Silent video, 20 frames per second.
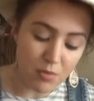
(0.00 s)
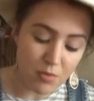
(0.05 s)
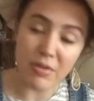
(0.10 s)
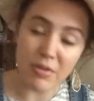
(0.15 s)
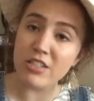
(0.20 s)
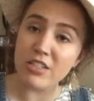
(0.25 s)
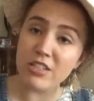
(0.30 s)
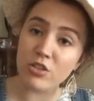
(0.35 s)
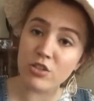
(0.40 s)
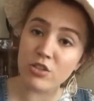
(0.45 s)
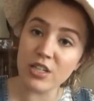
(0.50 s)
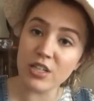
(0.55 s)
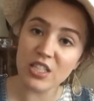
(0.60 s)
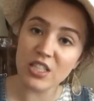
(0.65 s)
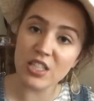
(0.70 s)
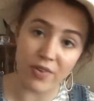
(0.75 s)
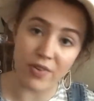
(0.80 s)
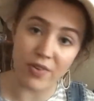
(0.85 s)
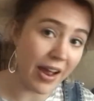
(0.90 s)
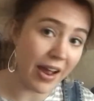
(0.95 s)
Ministry
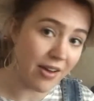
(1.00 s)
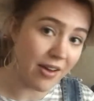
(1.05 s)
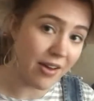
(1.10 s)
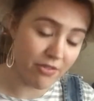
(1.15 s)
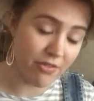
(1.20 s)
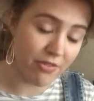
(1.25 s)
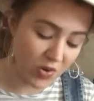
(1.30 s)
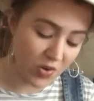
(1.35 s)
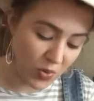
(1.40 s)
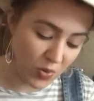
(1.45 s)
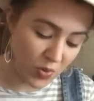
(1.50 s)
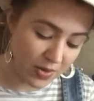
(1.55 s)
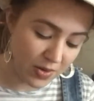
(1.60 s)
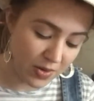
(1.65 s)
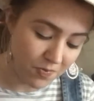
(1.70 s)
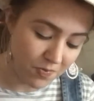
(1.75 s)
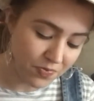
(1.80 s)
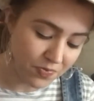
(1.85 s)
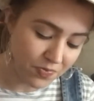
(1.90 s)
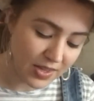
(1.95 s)
is for
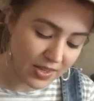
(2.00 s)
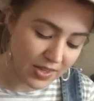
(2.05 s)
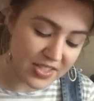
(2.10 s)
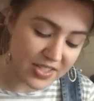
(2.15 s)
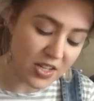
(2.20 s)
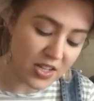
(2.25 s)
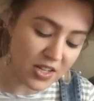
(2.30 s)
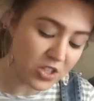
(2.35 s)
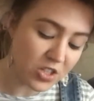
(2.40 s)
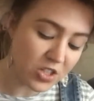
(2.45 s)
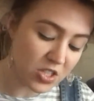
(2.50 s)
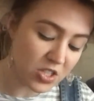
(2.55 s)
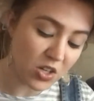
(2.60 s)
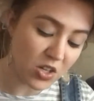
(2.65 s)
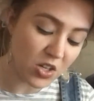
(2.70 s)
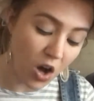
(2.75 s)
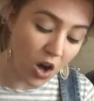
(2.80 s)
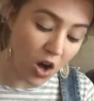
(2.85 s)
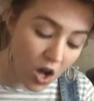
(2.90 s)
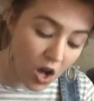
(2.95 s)
everyone. It's not
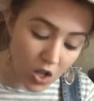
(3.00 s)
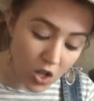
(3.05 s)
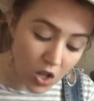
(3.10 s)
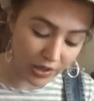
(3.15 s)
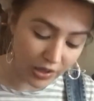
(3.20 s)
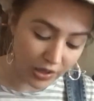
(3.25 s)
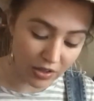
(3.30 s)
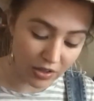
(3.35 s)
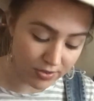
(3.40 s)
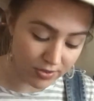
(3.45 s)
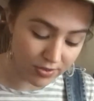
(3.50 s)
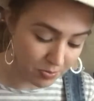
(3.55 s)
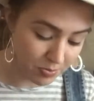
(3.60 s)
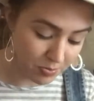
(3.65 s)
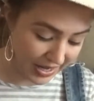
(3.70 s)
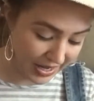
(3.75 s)
just a calling for